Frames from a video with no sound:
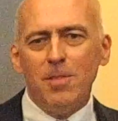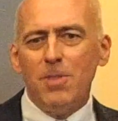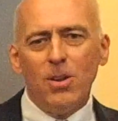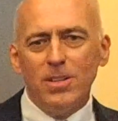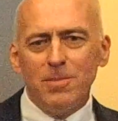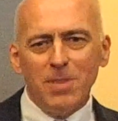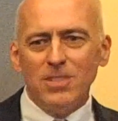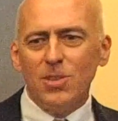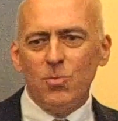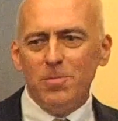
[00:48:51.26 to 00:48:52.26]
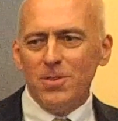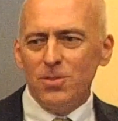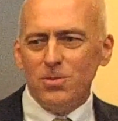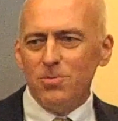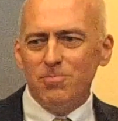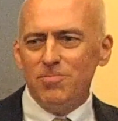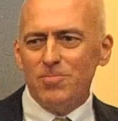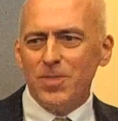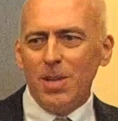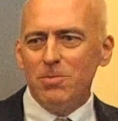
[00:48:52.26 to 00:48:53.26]
married an amazing woman who
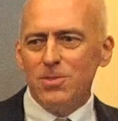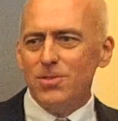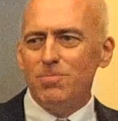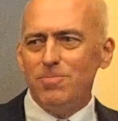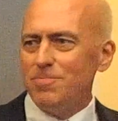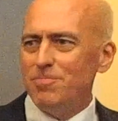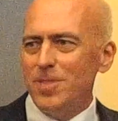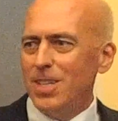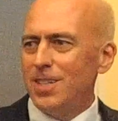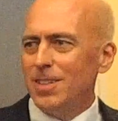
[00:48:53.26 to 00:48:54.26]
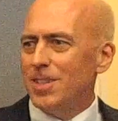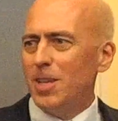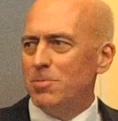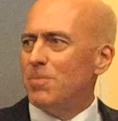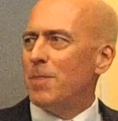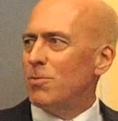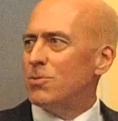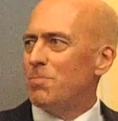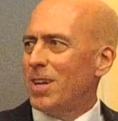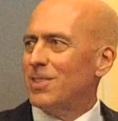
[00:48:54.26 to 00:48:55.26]
keeps my
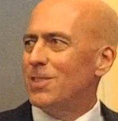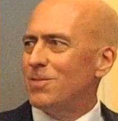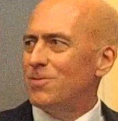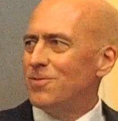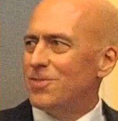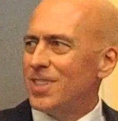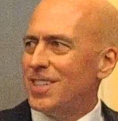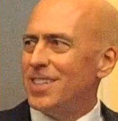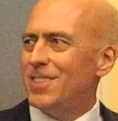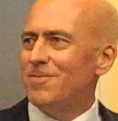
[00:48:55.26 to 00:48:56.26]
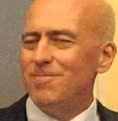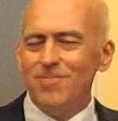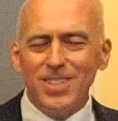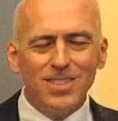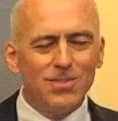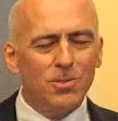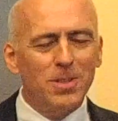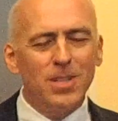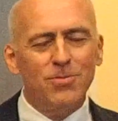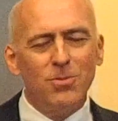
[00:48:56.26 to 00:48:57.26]
perspective in so
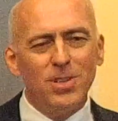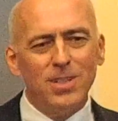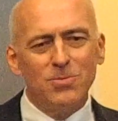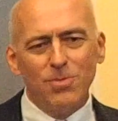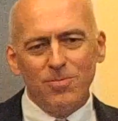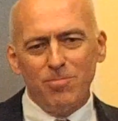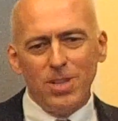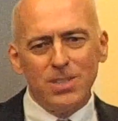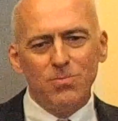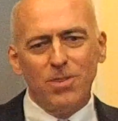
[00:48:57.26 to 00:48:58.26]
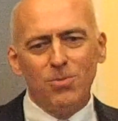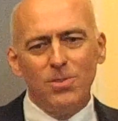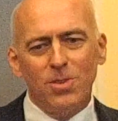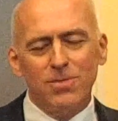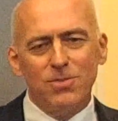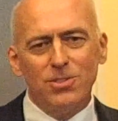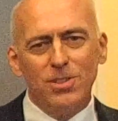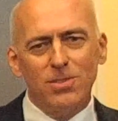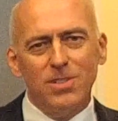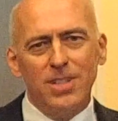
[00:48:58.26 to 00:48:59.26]
many different ways. We're blessed with 3 wonderful
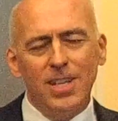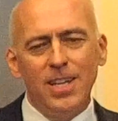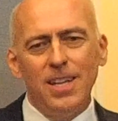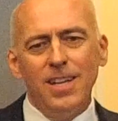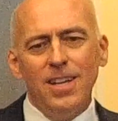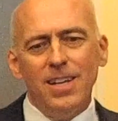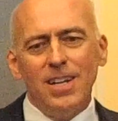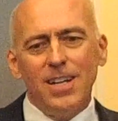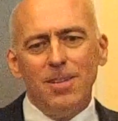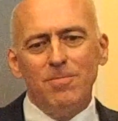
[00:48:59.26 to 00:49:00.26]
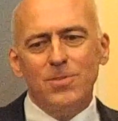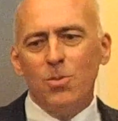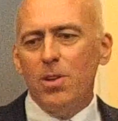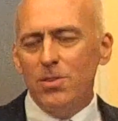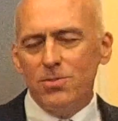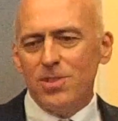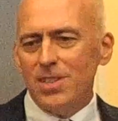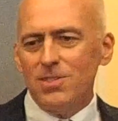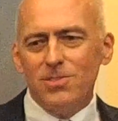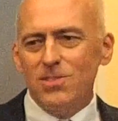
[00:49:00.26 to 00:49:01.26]
children. So all those
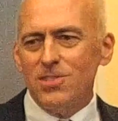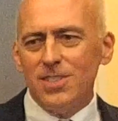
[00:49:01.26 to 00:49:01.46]
things,